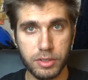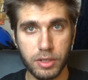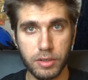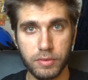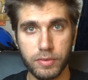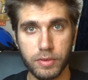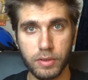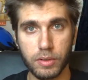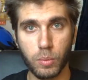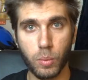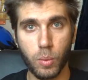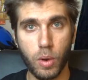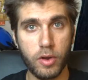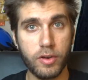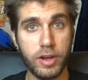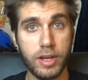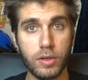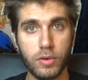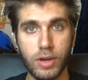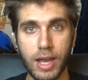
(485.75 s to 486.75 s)
you don't feel
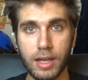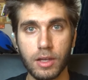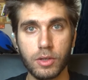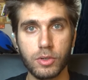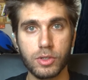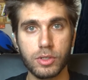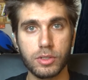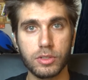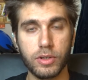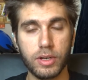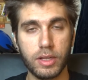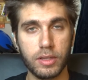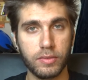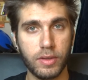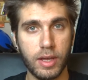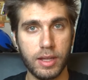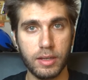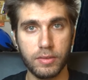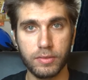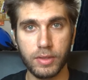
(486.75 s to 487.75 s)
worried or anxious or
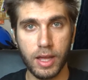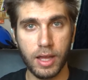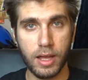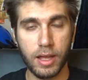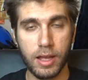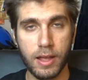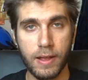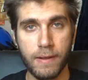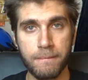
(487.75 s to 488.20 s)
any of that.